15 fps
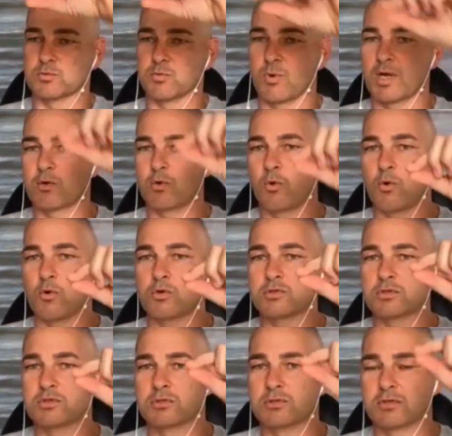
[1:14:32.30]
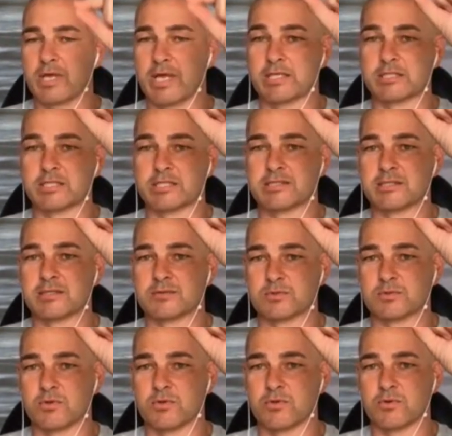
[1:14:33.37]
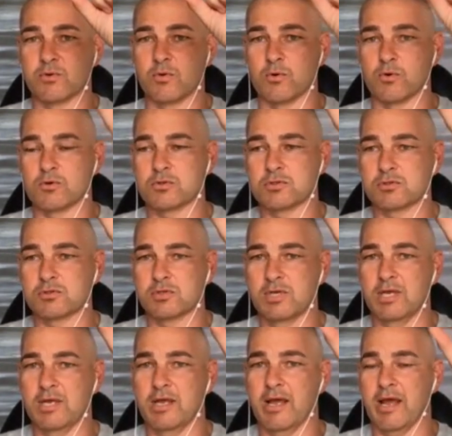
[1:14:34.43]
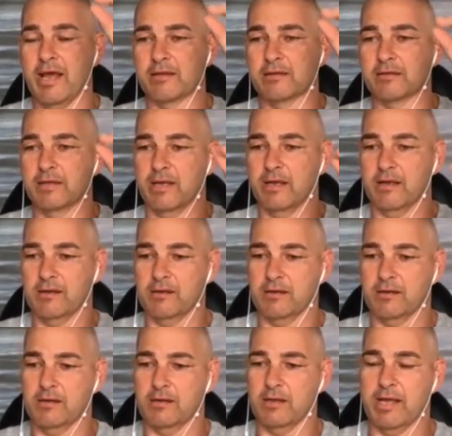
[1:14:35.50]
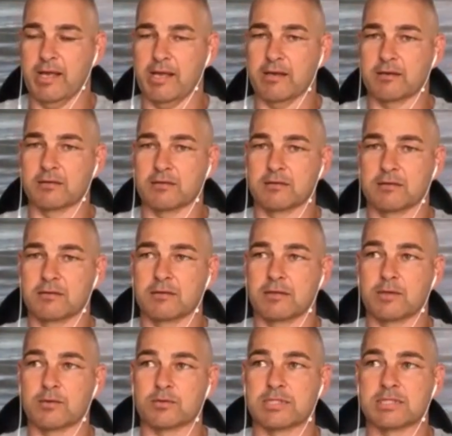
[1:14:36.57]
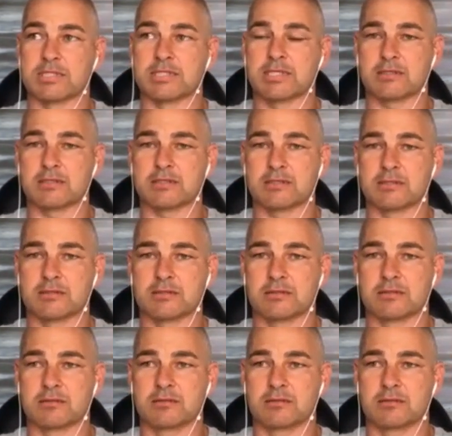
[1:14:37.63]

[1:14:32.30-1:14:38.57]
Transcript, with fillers: one horse, and Jesus was on the horse, and there were six